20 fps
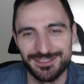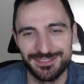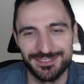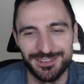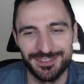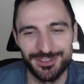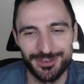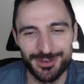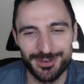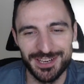All
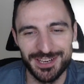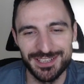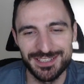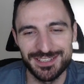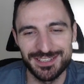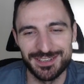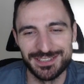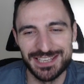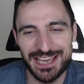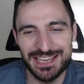right,
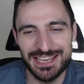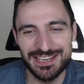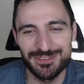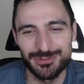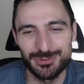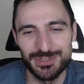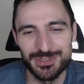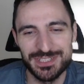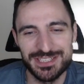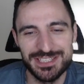knight
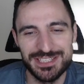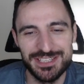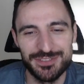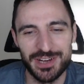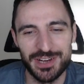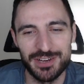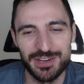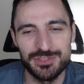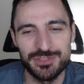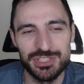f3,
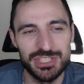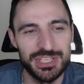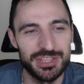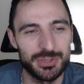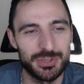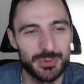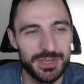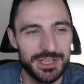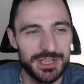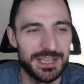d5,
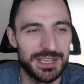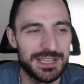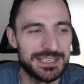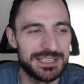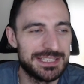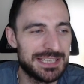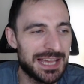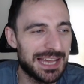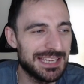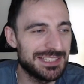g3,
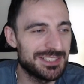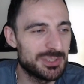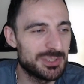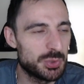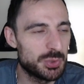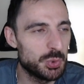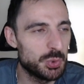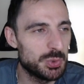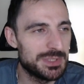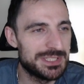knight to
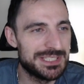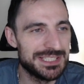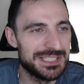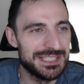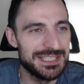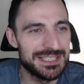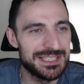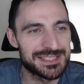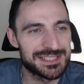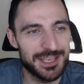
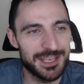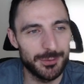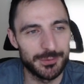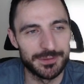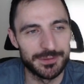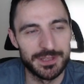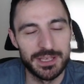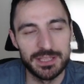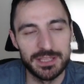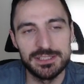d7.
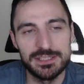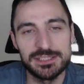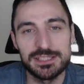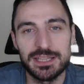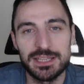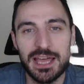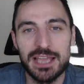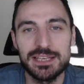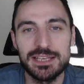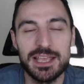This
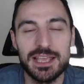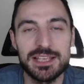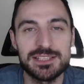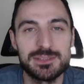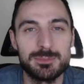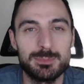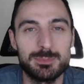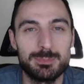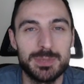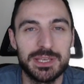line has
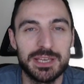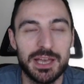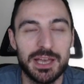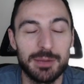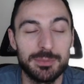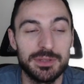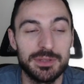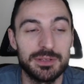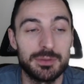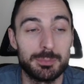
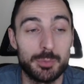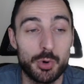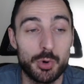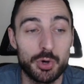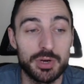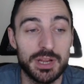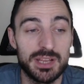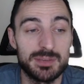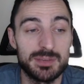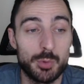becoming more
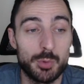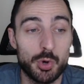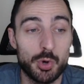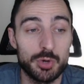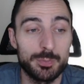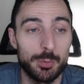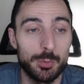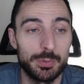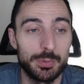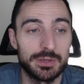and more
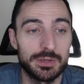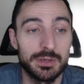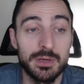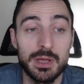popular.